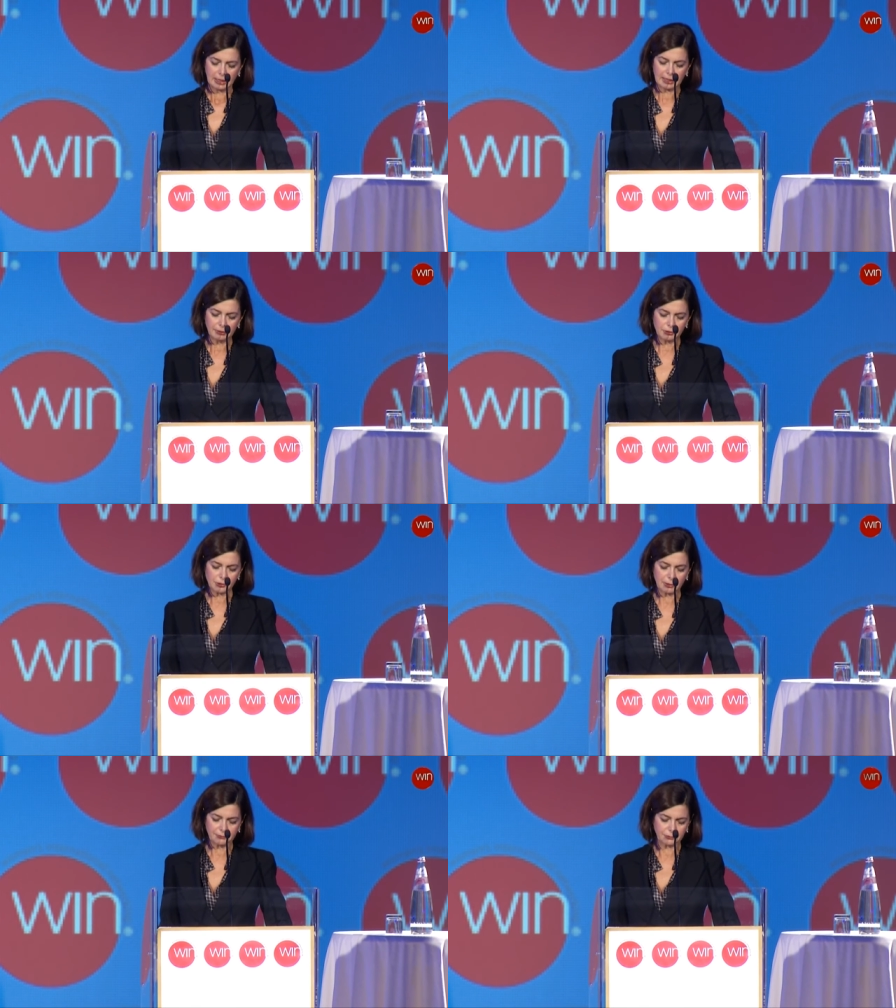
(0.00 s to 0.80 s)
I
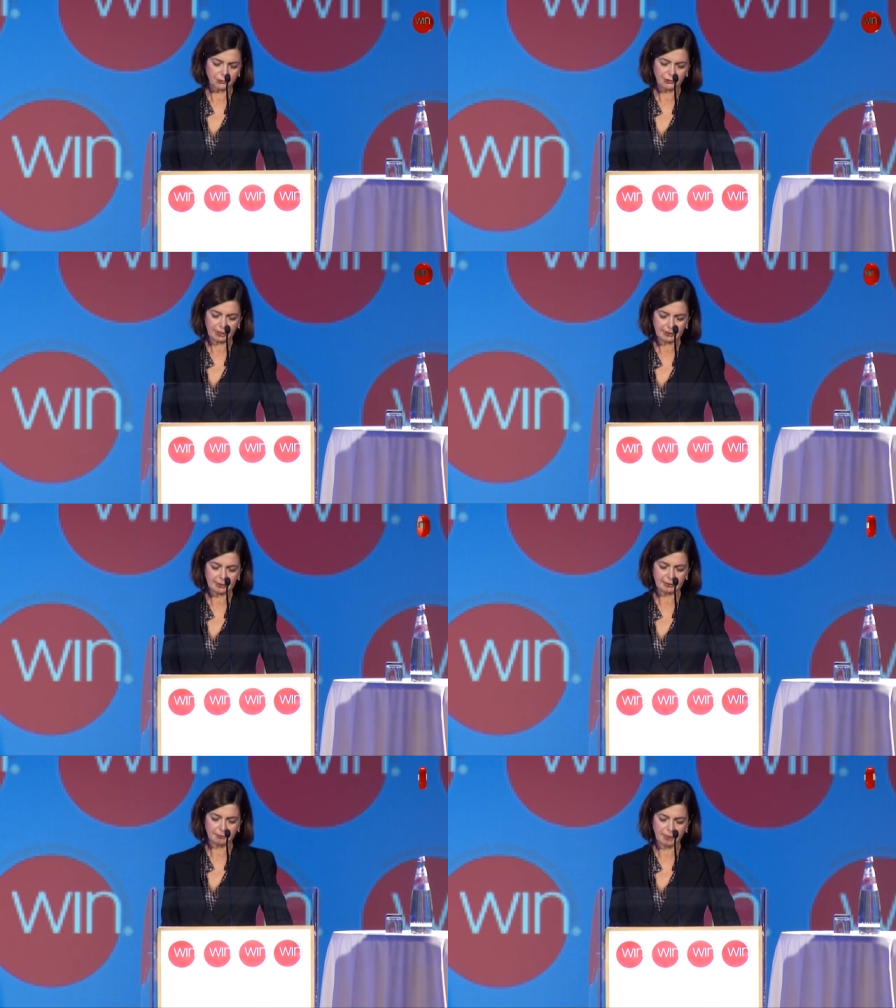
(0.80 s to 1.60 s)
also have to say
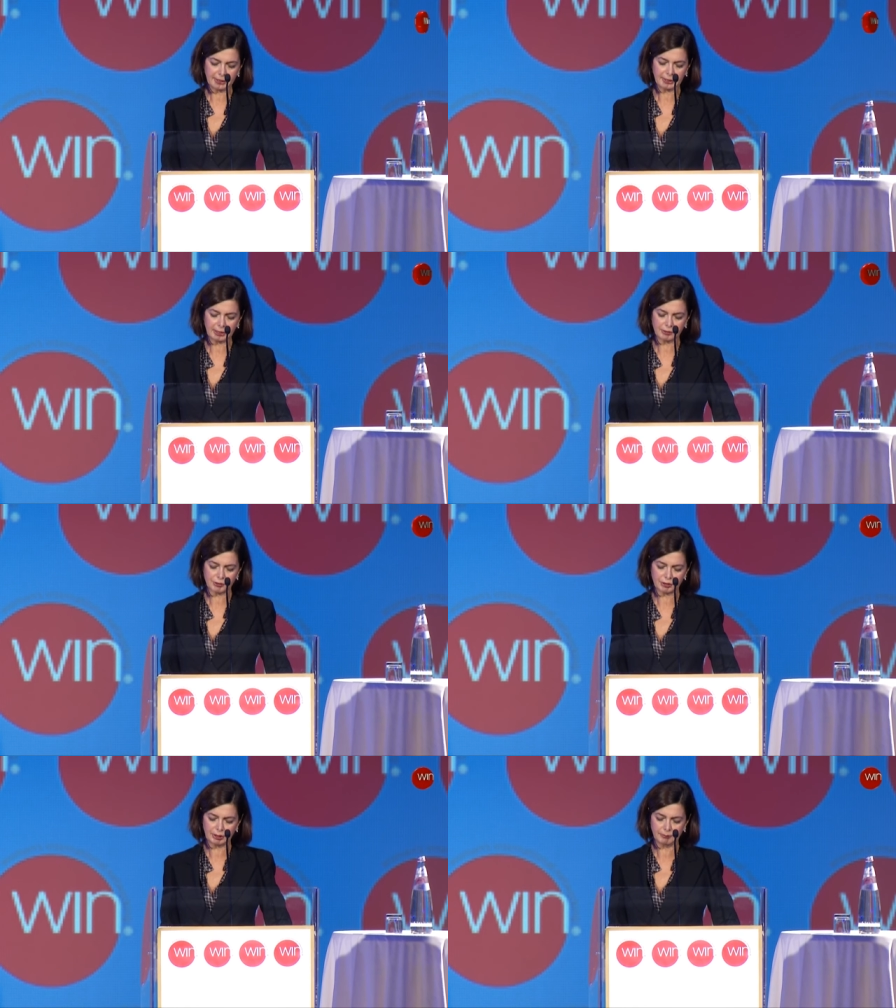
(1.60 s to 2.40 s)
that in my
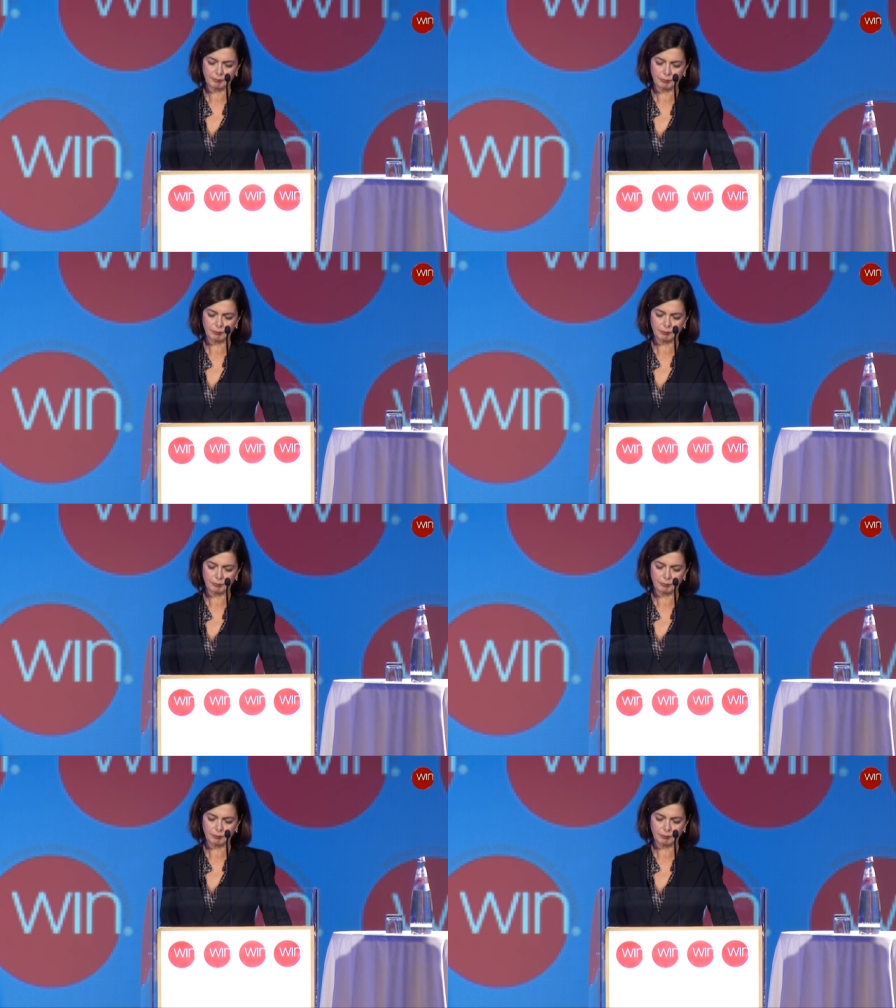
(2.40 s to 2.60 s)
country,